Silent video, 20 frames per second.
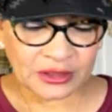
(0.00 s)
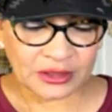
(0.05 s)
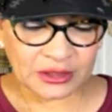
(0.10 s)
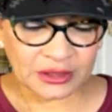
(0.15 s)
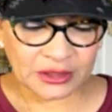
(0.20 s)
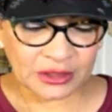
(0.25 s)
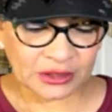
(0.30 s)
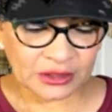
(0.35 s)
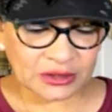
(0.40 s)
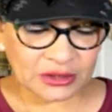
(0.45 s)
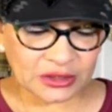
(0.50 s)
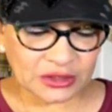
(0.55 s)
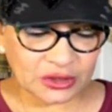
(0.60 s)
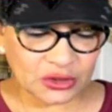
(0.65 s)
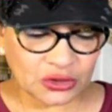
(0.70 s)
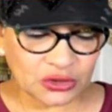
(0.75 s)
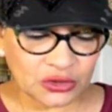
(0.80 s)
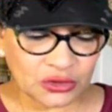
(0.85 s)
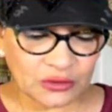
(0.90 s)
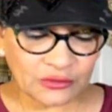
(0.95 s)
because
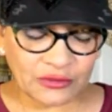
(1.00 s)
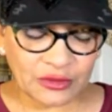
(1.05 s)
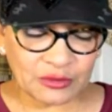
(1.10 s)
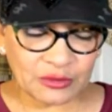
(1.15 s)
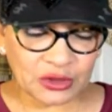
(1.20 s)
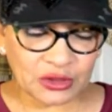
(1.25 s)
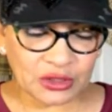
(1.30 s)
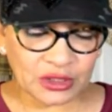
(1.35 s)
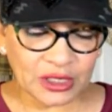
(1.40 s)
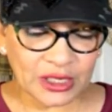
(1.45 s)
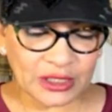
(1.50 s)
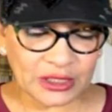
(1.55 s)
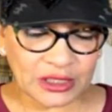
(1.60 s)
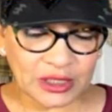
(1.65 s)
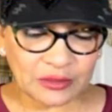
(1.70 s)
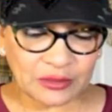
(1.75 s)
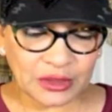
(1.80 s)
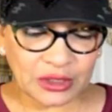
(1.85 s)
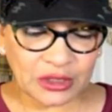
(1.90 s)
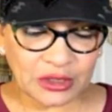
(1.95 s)
two of them look like
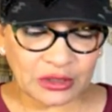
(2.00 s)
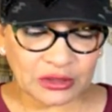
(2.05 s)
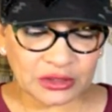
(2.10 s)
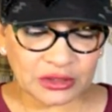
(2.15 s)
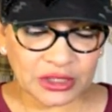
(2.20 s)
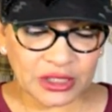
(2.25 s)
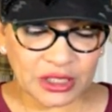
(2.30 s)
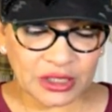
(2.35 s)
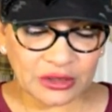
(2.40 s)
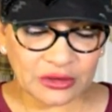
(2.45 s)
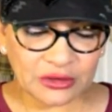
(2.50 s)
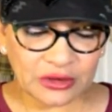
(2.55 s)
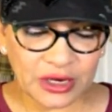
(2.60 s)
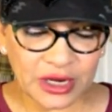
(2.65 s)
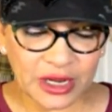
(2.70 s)
they belong together